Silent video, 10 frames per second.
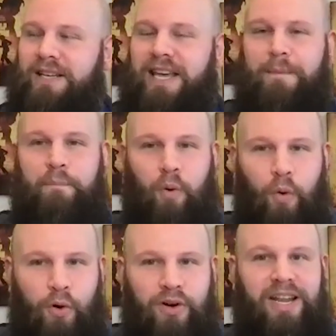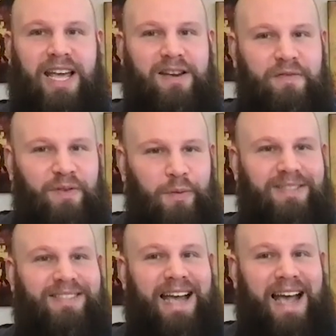important
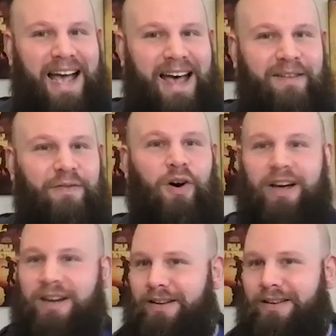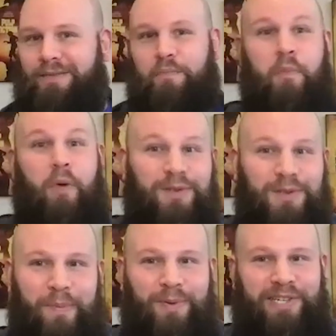influence to have on
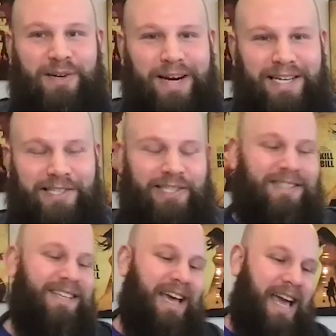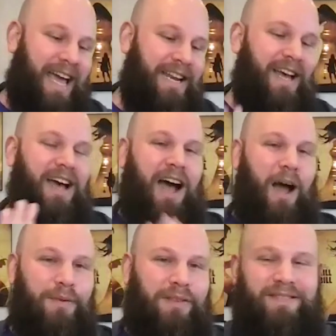multiple generations. And I
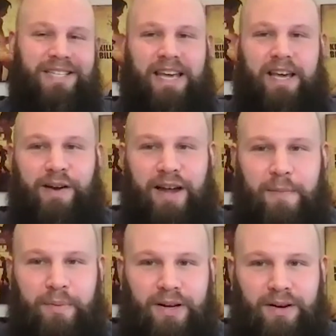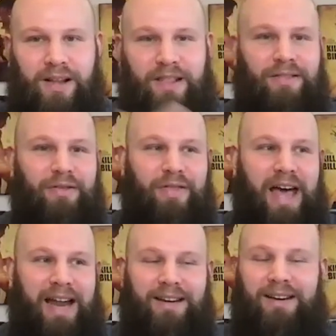would love to get your input on
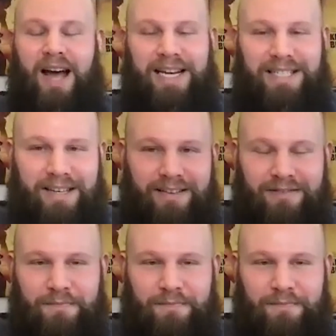that idea.